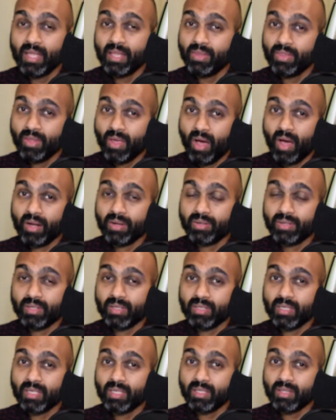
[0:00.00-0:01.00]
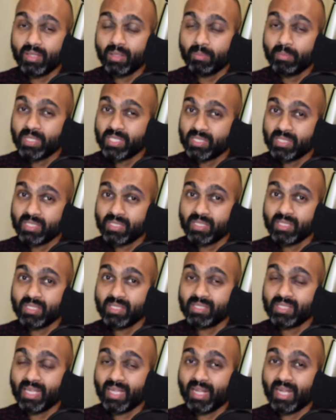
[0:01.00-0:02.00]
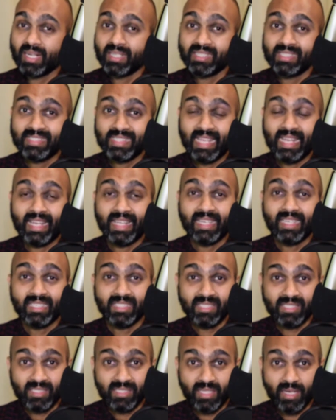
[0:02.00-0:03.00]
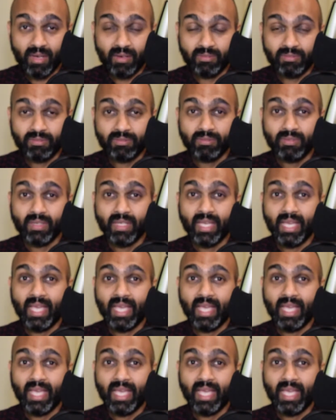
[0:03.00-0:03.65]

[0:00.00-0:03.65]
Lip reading: Not the businesses that are selling stuff.